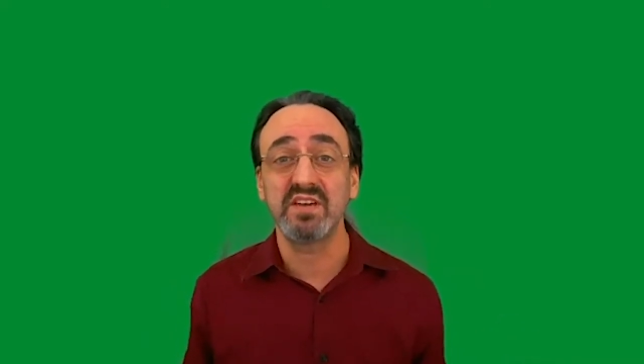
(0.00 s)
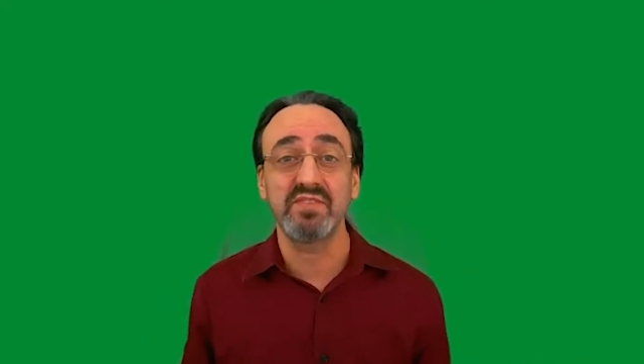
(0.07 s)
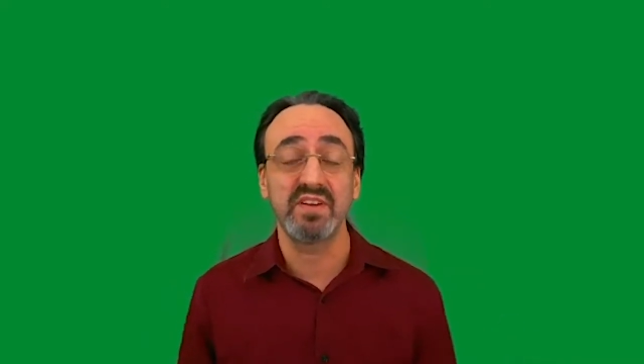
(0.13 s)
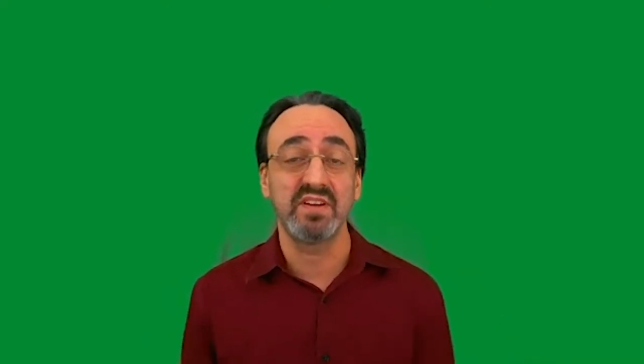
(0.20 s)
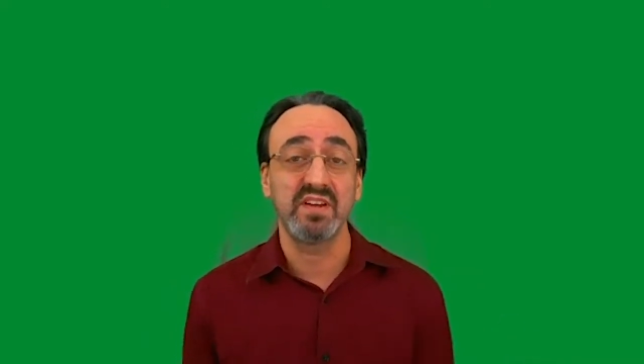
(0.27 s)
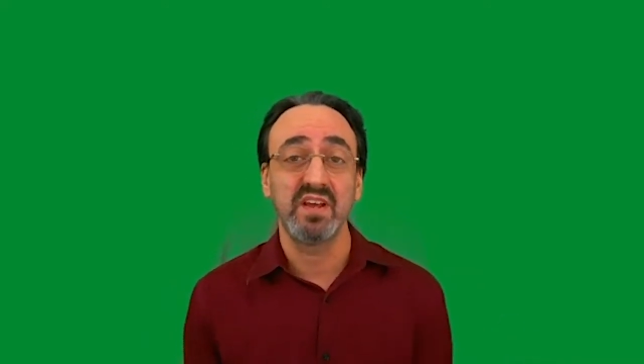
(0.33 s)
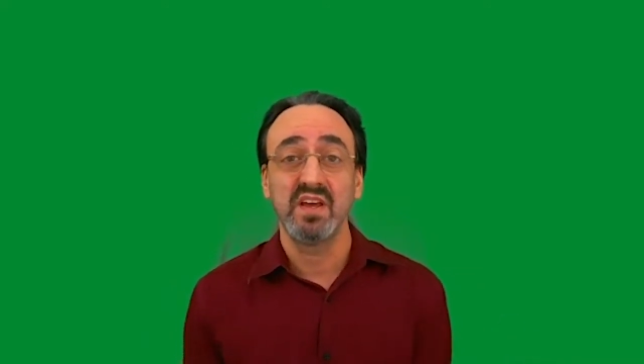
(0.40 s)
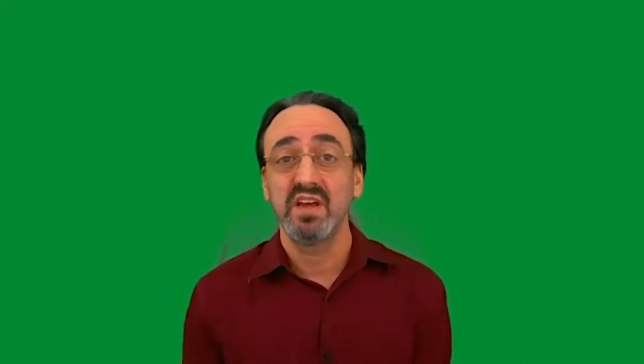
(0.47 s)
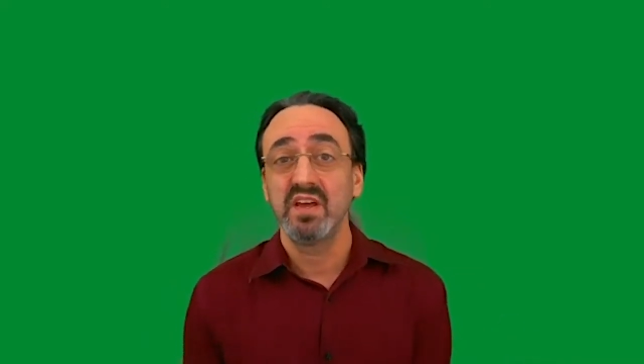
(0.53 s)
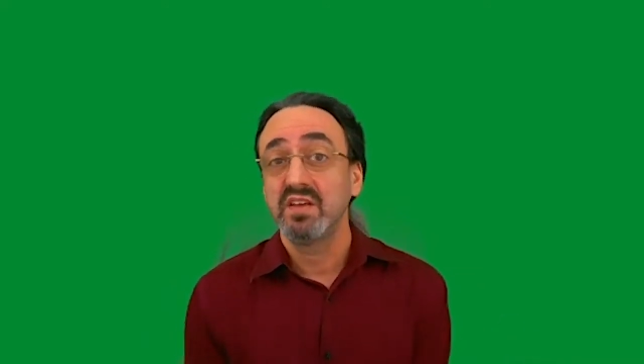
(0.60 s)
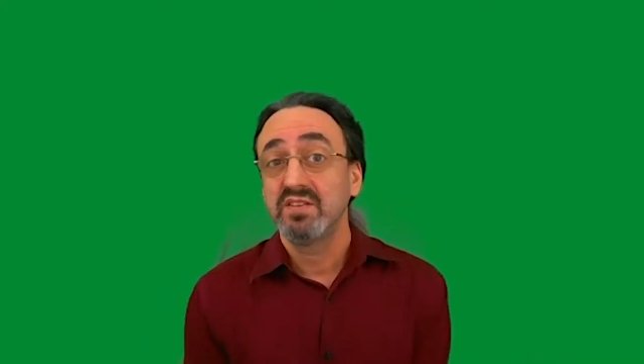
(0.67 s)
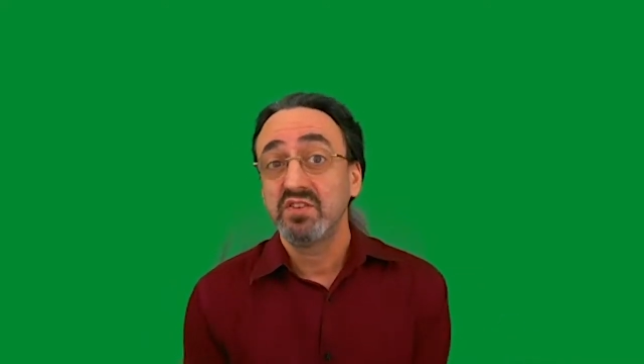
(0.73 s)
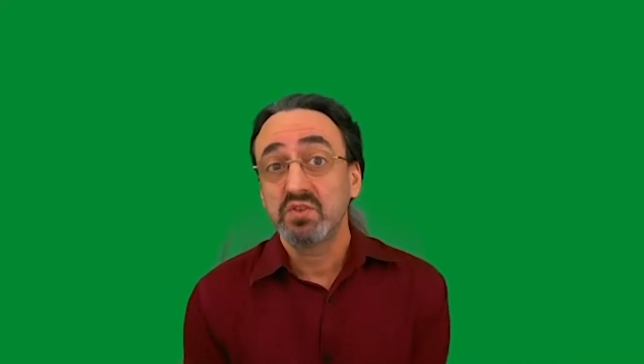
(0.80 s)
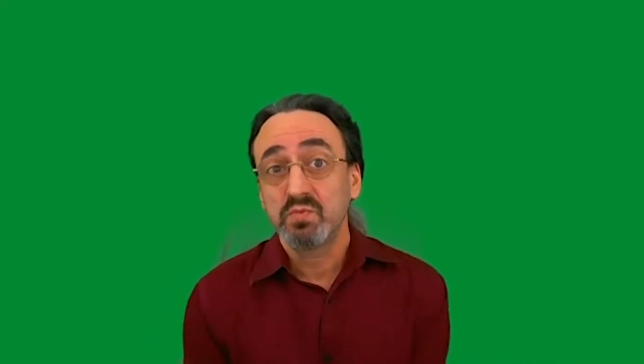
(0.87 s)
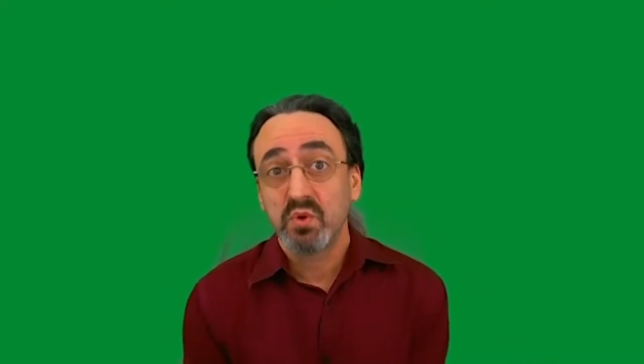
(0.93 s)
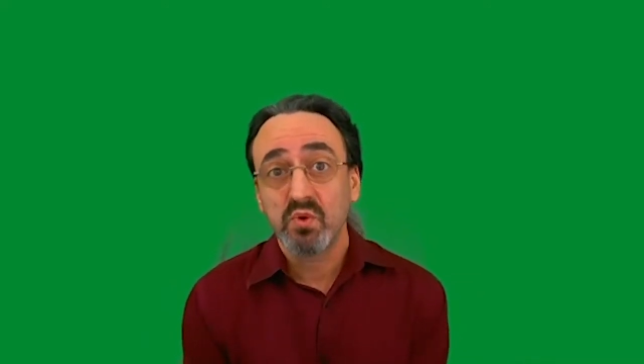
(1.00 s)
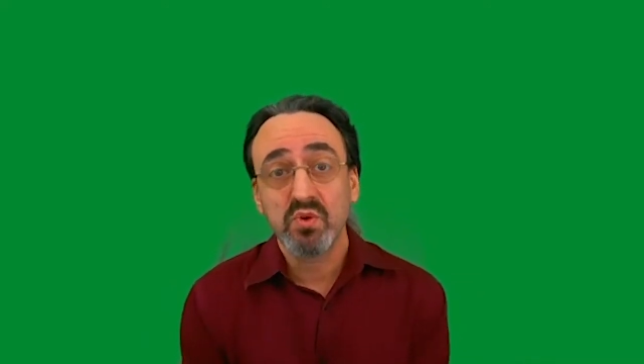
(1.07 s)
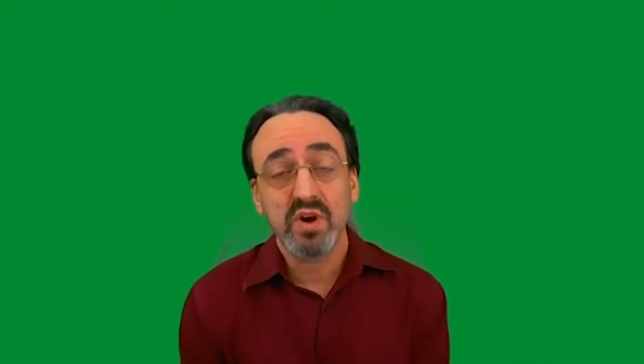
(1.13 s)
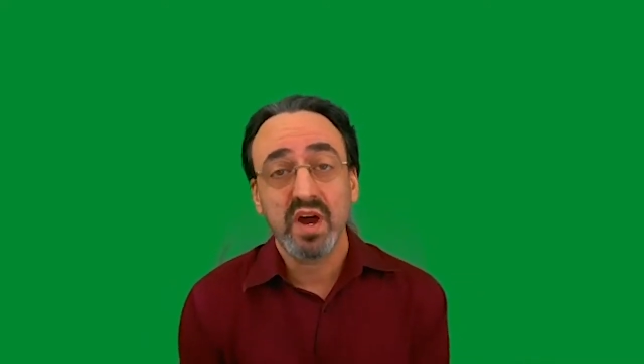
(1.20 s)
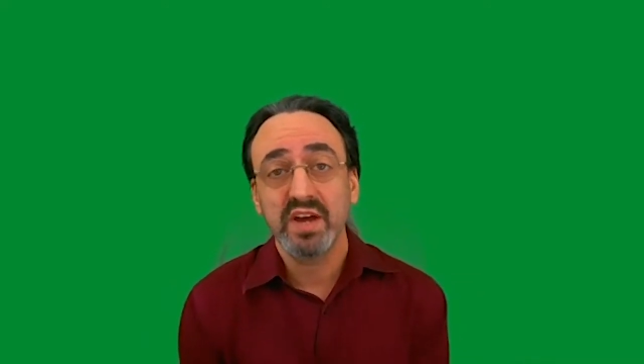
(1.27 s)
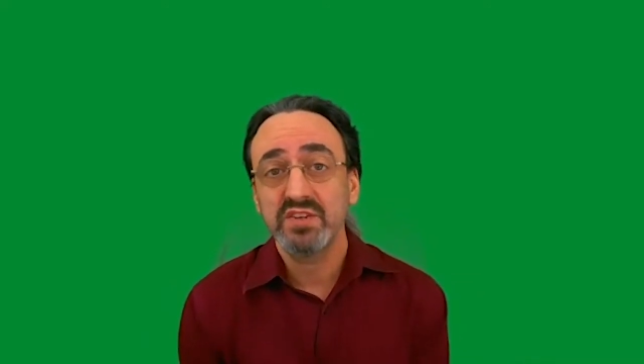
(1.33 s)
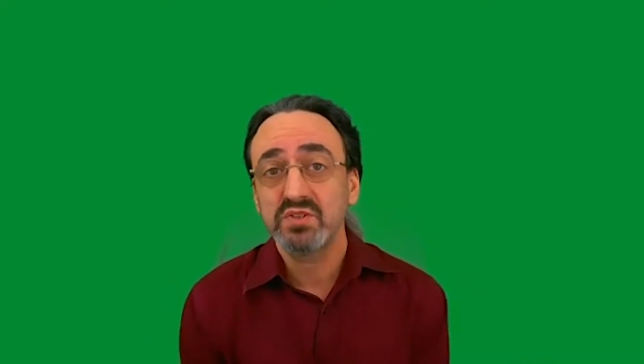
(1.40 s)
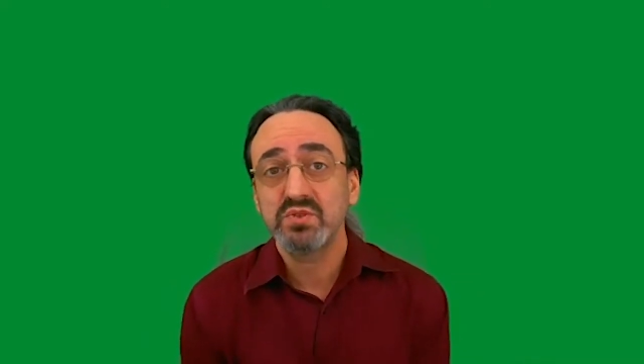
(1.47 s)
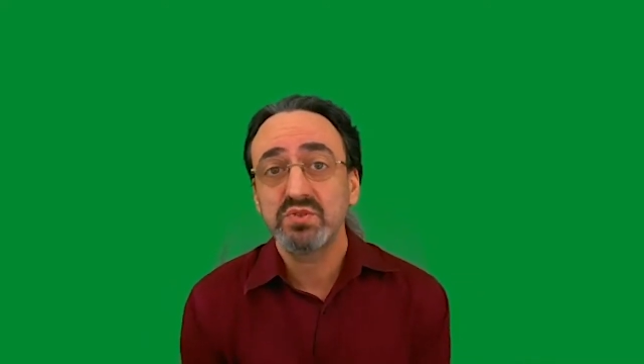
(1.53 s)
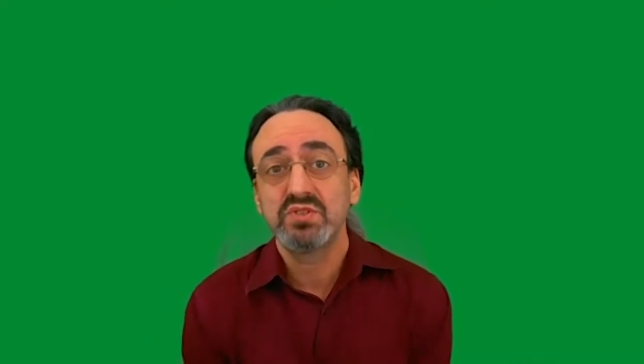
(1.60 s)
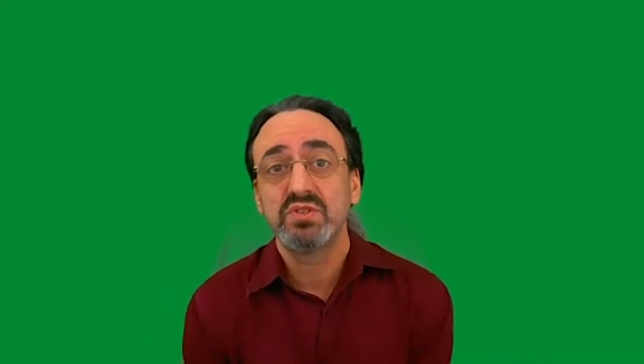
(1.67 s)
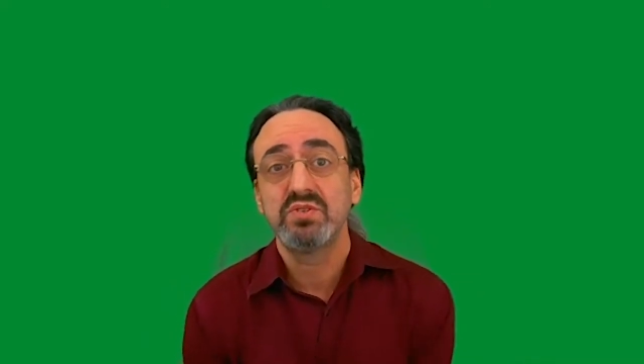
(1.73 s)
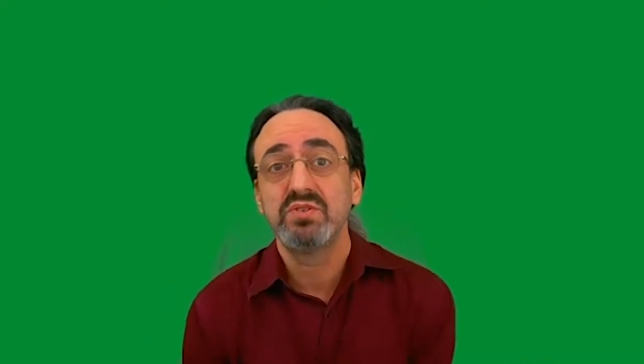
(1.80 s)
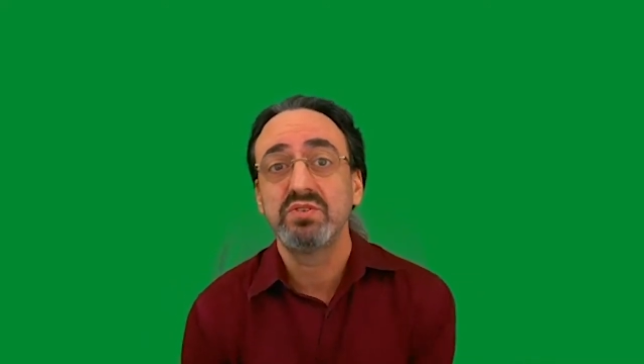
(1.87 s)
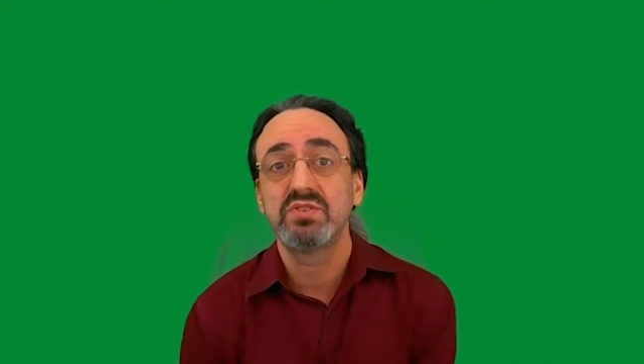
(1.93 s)
And these poor high school
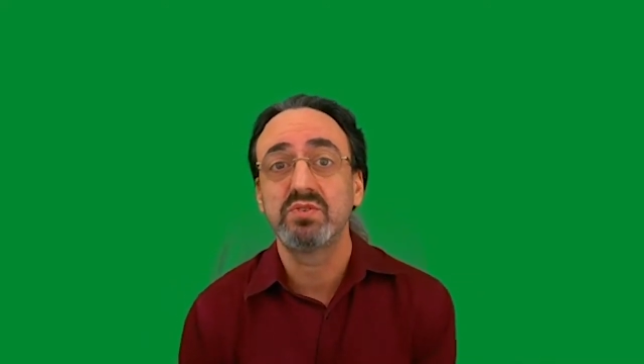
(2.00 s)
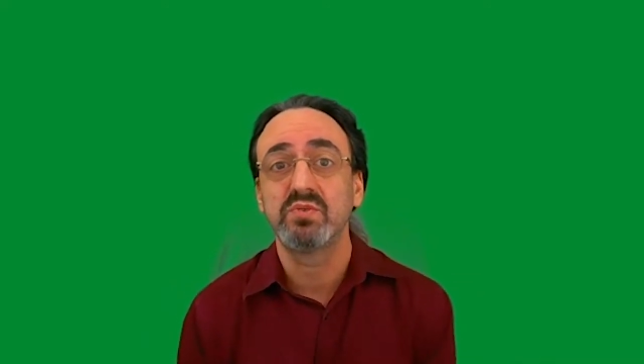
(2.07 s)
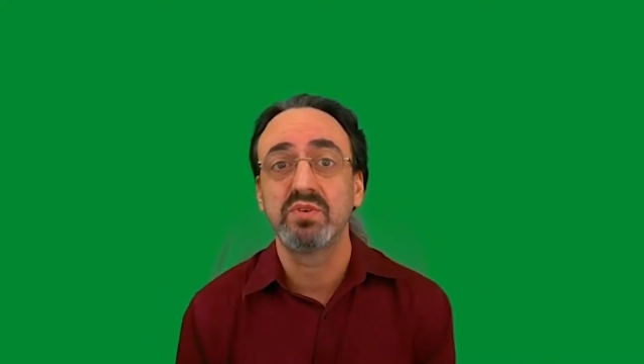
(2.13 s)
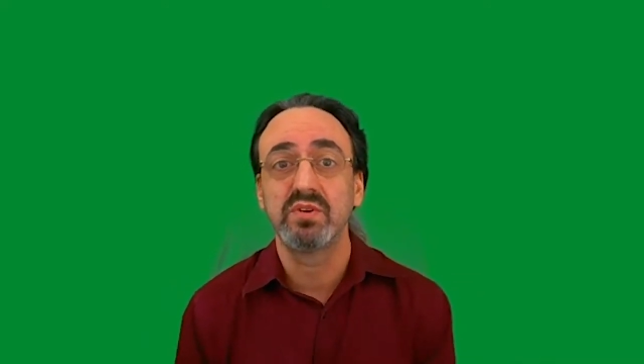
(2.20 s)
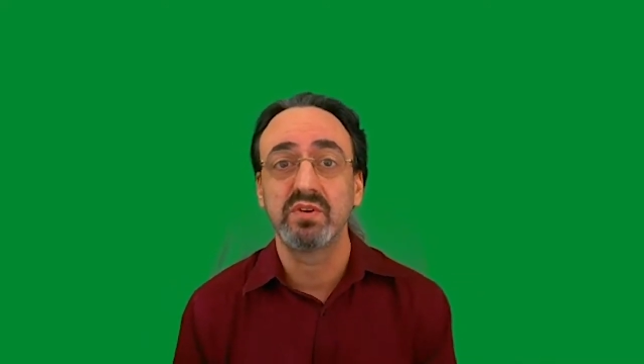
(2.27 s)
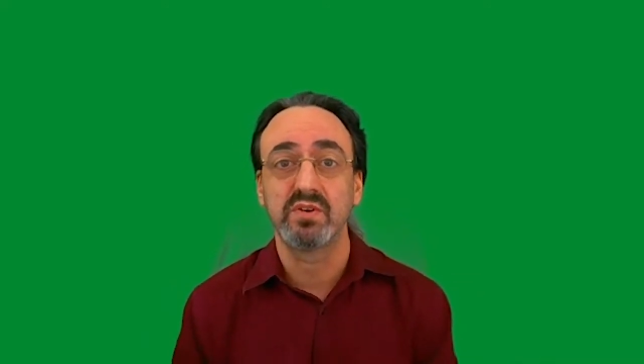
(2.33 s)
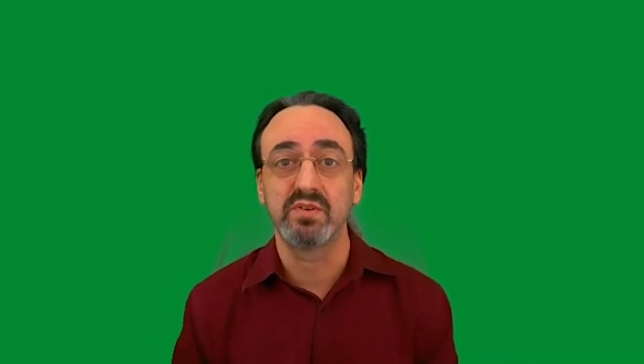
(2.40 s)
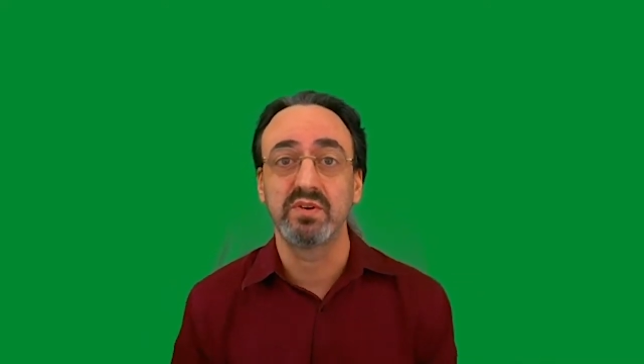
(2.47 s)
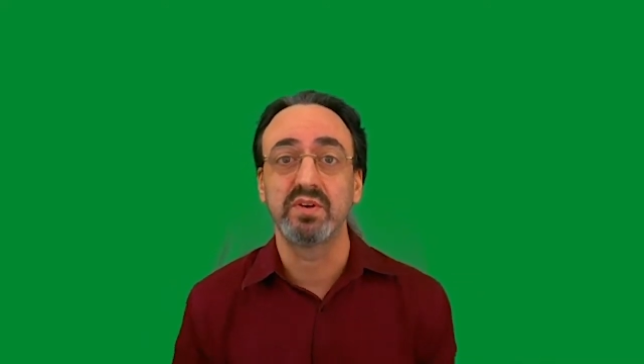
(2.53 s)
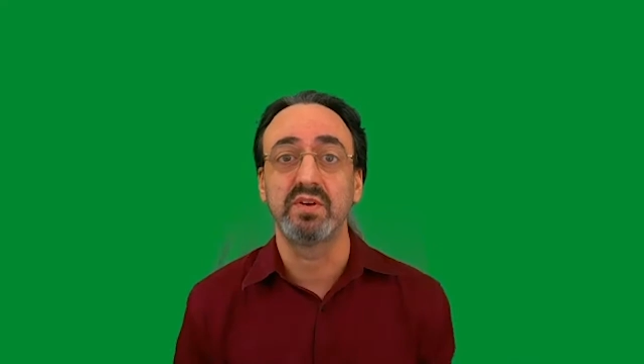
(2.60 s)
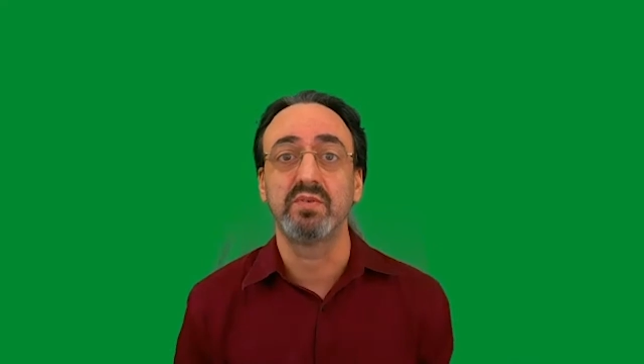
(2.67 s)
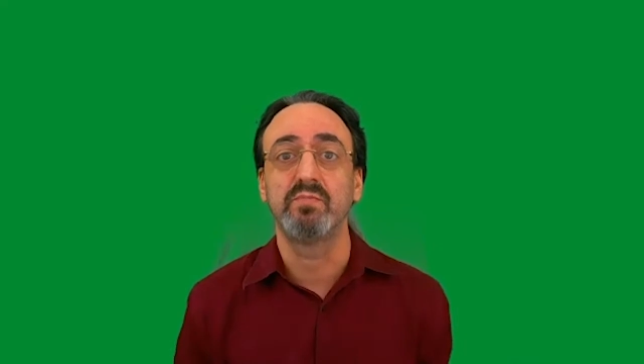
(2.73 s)
students who are